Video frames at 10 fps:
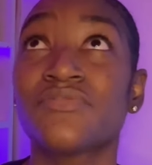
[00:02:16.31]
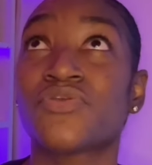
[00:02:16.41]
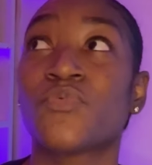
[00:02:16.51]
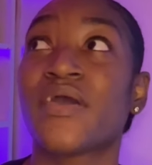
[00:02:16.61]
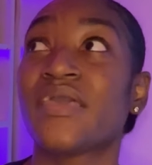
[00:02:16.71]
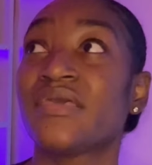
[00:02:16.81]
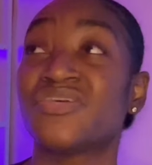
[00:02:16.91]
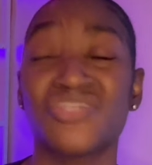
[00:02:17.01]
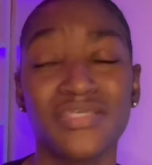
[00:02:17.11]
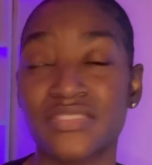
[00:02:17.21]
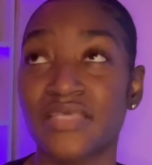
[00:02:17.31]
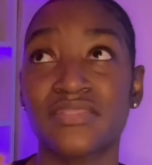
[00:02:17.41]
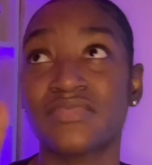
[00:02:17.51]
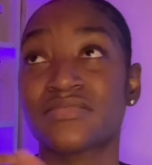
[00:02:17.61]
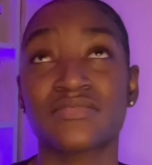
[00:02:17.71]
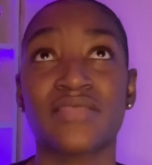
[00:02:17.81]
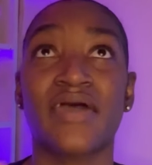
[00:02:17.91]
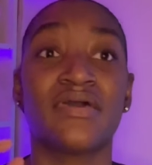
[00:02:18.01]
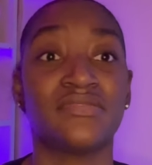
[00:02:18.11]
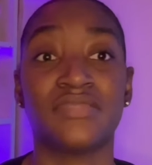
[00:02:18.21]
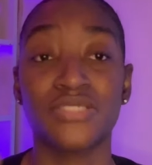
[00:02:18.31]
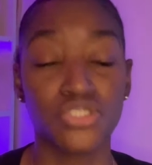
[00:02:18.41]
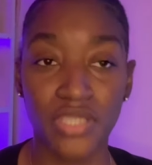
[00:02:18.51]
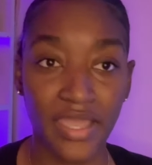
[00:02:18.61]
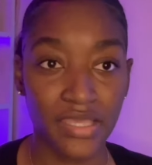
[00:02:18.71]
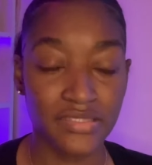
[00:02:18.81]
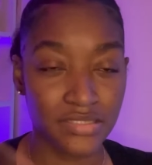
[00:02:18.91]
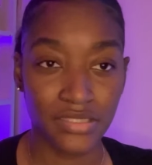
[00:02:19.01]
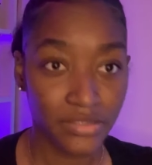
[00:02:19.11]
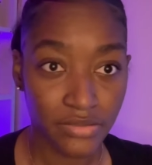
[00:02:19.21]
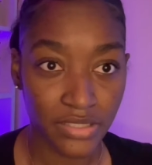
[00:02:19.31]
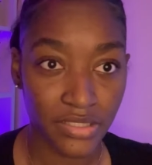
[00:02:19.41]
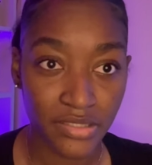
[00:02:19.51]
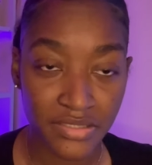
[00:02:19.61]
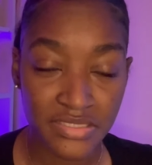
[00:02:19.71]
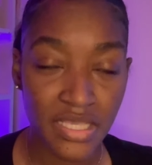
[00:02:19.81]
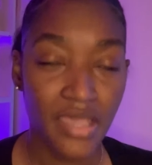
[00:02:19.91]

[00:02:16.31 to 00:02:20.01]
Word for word: the way and she said this is not a disc track it clearly is